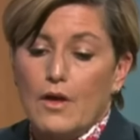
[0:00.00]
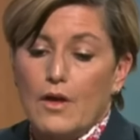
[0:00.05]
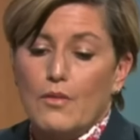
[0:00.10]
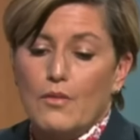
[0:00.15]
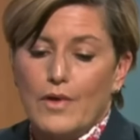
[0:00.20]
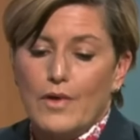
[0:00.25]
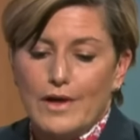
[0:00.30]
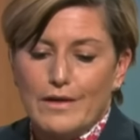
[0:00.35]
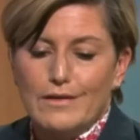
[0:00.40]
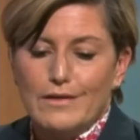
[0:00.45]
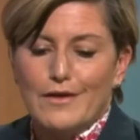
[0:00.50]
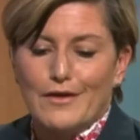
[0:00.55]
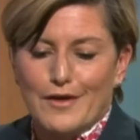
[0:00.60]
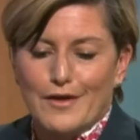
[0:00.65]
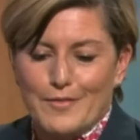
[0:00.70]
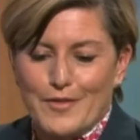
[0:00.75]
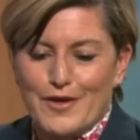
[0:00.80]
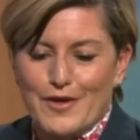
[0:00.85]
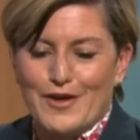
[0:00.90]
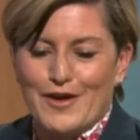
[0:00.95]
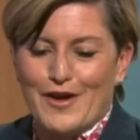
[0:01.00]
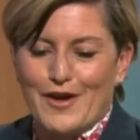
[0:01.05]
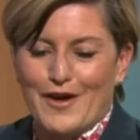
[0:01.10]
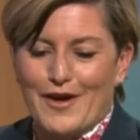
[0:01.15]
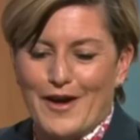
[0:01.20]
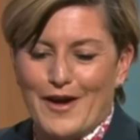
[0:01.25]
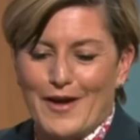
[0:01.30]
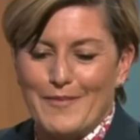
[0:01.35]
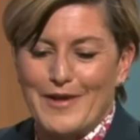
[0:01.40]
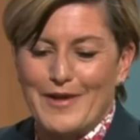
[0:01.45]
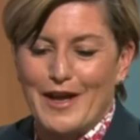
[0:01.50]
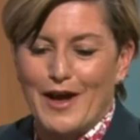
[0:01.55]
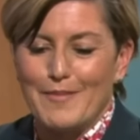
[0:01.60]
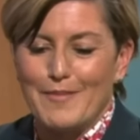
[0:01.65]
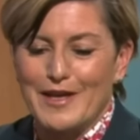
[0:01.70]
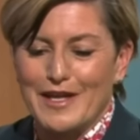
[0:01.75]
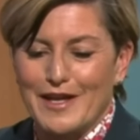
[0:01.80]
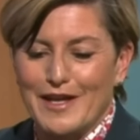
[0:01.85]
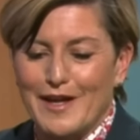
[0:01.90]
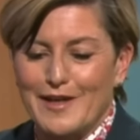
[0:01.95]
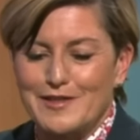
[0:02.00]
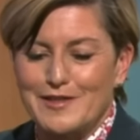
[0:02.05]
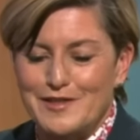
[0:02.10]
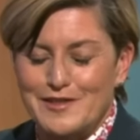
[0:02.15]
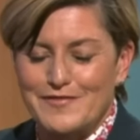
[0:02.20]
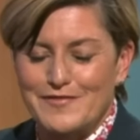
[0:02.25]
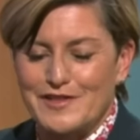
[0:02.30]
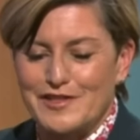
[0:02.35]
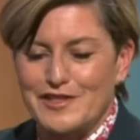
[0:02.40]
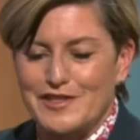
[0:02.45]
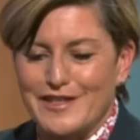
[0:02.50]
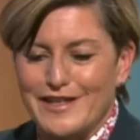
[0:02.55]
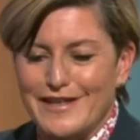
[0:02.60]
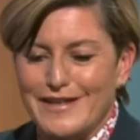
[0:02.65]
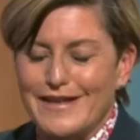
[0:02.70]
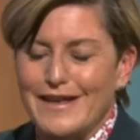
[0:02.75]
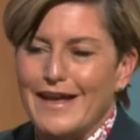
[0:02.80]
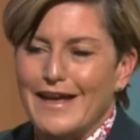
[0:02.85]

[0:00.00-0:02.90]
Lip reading: Well, on a I'm engaged to Virginia,